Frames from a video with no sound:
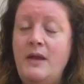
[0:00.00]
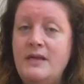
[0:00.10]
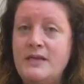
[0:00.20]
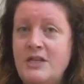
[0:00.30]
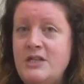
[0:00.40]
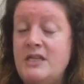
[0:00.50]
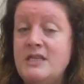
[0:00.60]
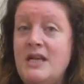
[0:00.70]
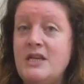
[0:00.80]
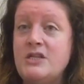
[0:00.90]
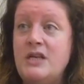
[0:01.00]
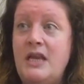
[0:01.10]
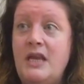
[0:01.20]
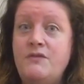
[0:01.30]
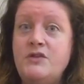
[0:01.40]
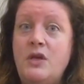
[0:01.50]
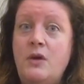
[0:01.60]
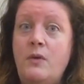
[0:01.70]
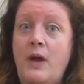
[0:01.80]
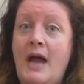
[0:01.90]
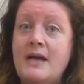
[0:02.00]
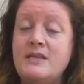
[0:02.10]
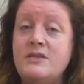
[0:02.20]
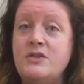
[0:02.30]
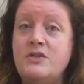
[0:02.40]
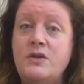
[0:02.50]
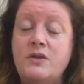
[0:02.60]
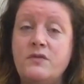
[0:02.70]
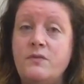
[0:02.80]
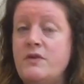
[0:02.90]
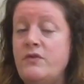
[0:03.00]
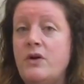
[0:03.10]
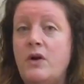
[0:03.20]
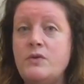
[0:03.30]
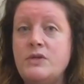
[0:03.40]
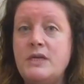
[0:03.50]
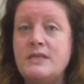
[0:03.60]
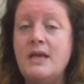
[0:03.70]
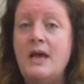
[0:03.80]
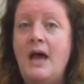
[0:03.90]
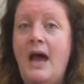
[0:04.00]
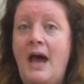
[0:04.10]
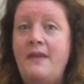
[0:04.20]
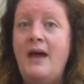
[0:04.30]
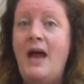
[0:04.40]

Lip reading: In teaching internationally gives you access to students from different cultures, and